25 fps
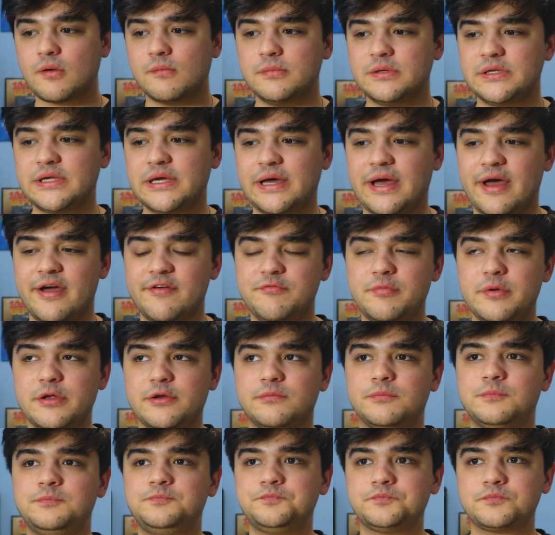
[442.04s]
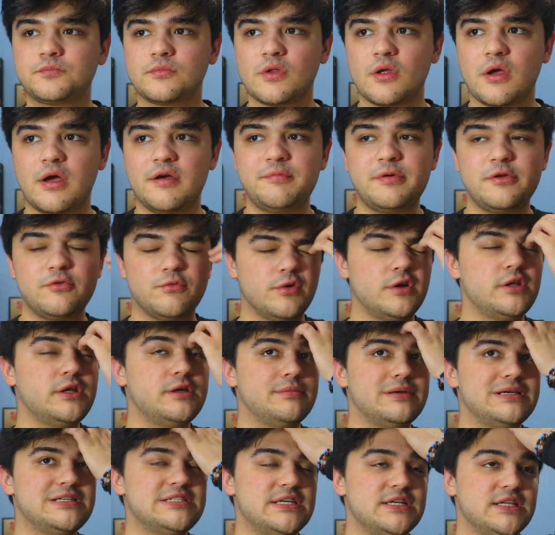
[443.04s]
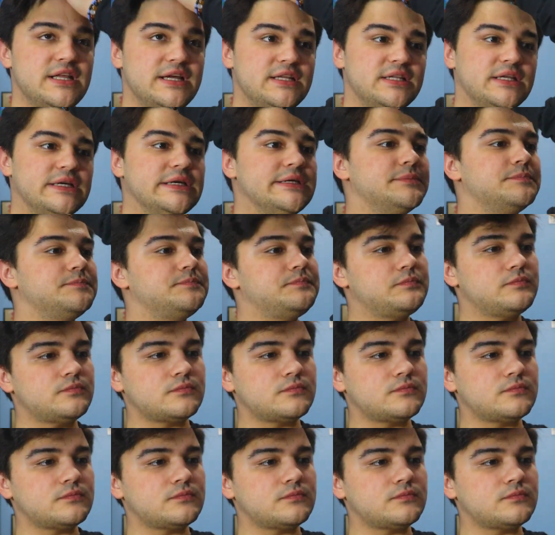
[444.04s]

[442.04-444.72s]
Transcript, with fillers: But yeah, I've been I've been really busy lately.